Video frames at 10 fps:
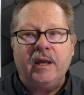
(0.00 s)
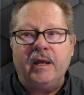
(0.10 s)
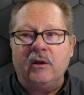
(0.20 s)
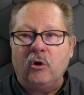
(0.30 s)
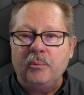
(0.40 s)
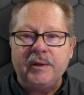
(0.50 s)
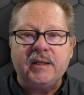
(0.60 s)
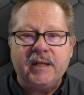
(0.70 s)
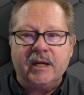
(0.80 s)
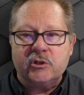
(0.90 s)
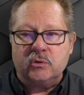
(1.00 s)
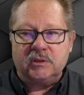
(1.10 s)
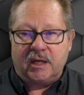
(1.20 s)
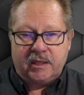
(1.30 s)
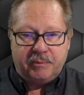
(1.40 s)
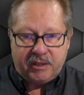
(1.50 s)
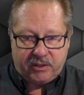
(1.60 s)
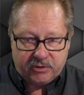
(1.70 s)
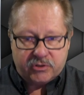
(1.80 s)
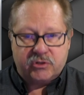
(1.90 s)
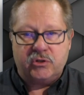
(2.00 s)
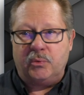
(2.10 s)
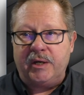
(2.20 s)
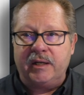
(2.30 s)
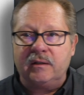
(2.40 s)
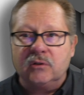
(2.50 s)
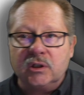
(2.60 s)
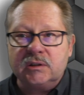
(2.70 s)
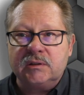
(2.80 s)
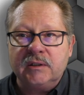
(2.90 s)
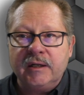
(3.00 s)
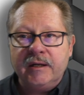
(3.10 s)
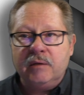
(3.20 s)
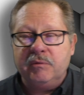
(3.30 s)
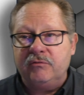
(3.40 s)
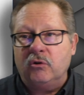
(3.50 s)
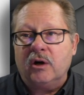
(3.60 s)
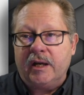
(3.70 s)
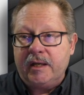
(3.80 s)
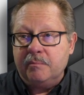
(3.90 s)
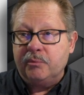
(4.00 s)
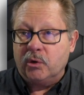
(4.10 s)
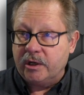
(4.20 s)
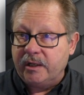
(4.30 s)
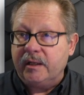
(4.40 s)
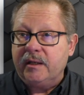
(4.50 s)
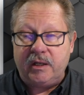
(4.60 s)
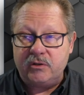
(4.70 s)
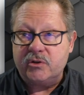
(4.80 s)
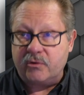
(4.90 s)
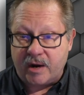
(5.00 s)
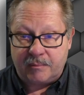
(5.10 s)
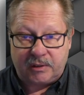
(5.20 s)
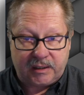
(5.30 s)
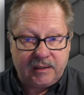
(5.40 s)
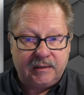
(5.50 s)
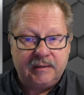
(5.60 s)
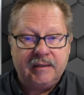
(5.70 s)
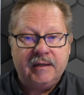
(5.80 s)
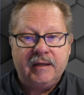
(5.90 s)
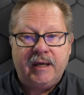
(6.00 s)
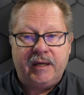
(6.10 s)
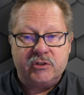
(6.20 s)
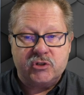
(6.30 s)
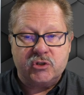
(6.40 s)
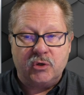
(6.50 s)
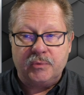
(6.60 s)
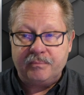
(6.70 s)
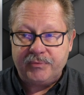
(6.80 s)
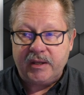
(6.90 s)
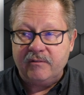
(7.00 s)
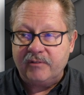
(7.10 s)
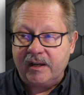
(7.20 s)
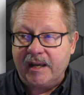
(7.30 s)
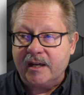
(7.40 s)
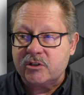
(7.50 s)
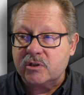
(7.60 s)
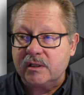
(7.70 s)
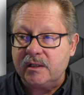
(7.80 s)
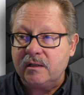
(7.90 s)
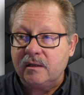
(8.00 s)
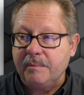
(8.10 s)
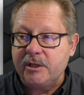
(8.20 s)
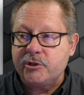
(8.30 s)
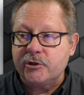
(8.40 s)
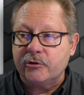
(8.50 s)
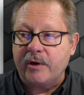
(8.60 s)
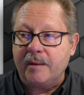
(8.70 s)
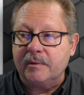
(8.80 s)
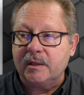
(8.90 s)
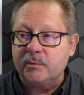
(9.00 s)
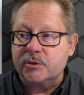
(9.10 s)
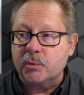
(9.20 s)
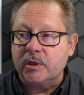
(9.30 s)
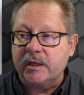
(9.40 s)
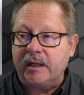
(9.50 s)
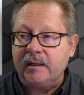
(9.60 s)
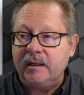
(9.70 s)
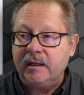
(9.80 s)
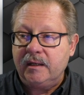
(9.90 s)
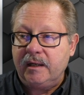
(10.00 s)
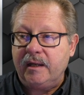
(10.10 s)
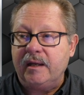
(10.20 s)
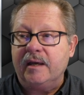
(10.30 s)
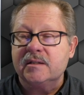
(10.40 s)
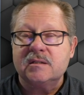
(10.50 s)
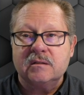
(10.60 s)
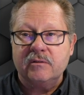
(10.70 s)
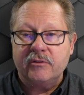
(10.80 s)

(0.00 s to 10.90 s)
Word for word: And opening the actual document, here's the way it looked before I imported it into Grammarly. And so if I actually made sure Grammarly was working, it has